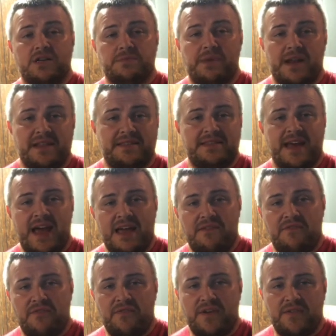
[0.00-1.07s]
It's about a
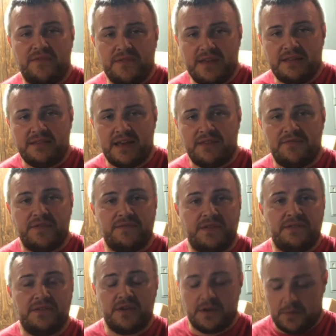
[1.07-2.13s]
1050,
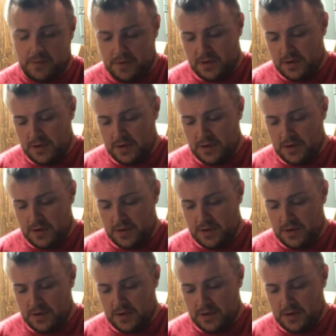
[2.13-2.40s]
1052.